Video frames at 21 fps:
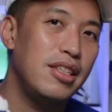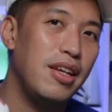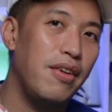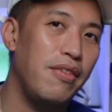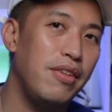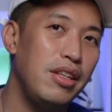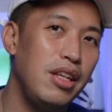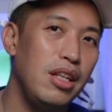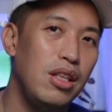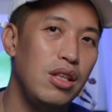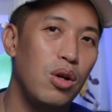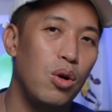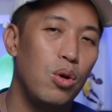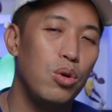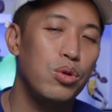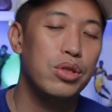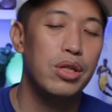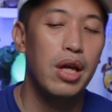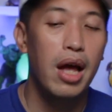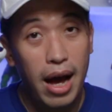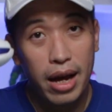17
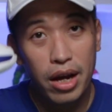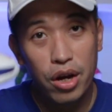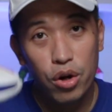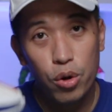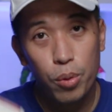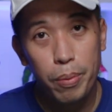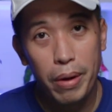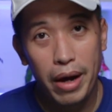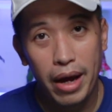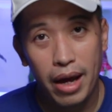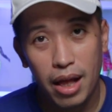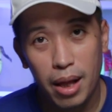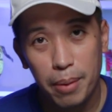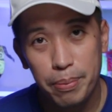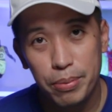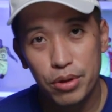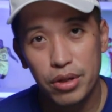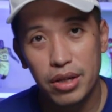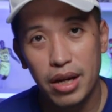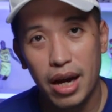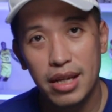lows. I hope I
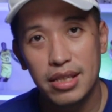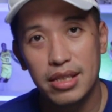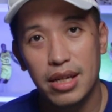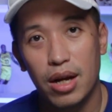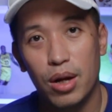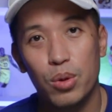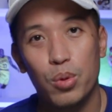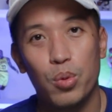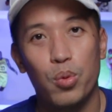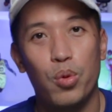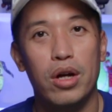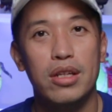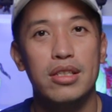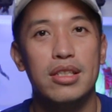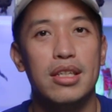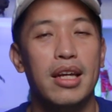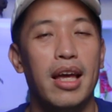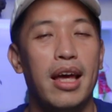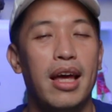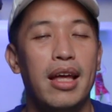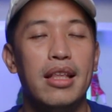helped you guys out
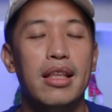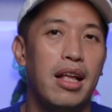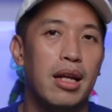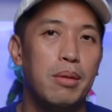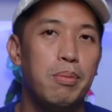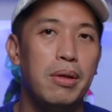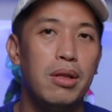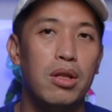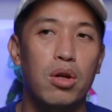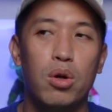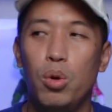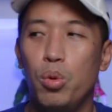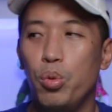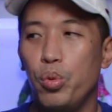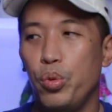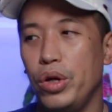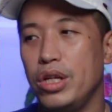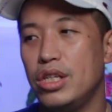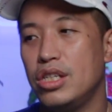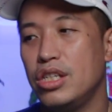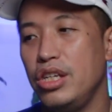once again. Let me know
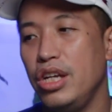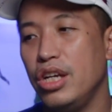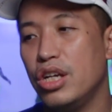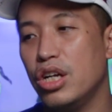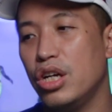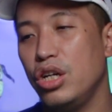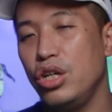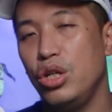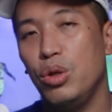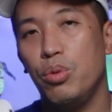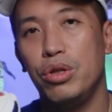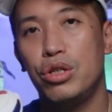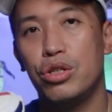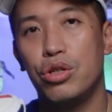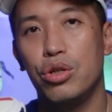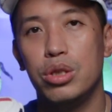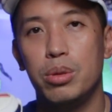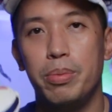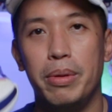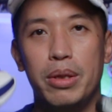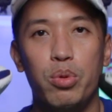which sneaker you would
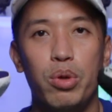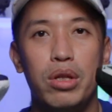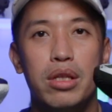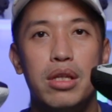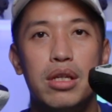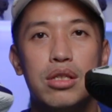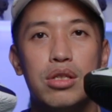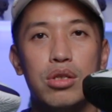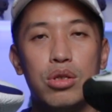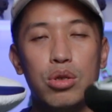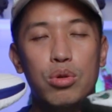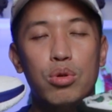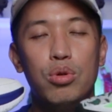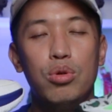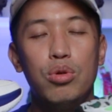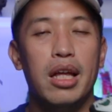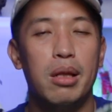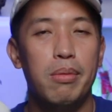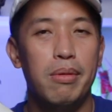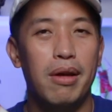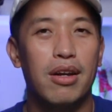choose between these two.
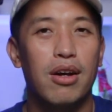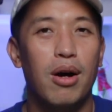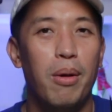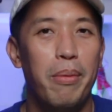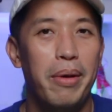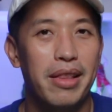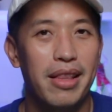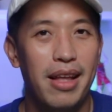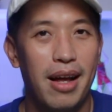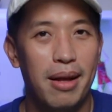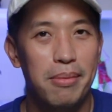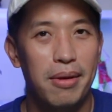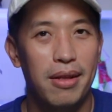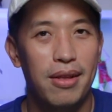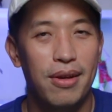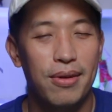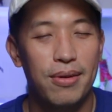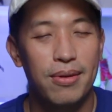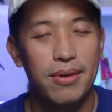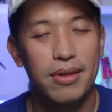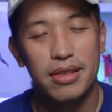Hit me a comment down
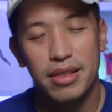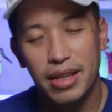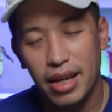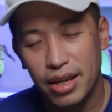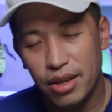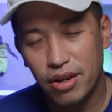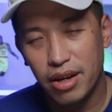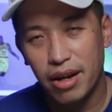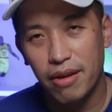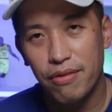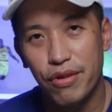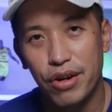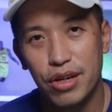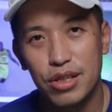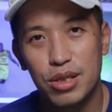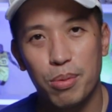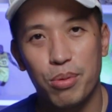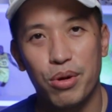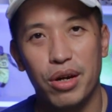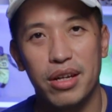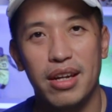below. Thank you again for your
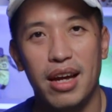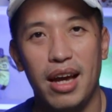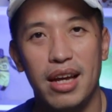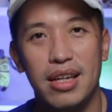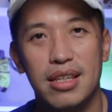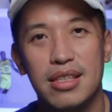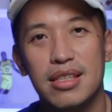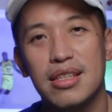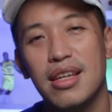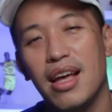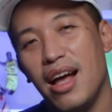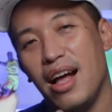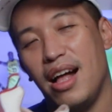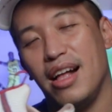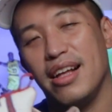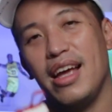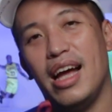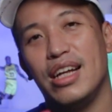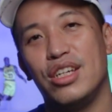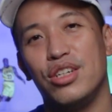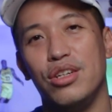support, guys.
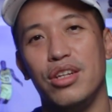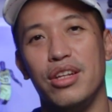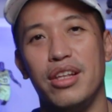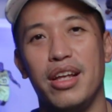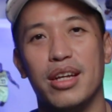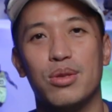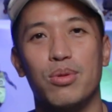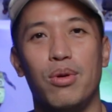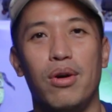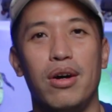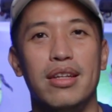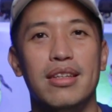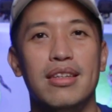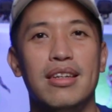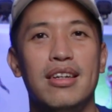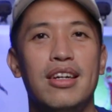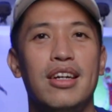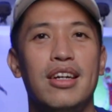I'll catch you in the next one.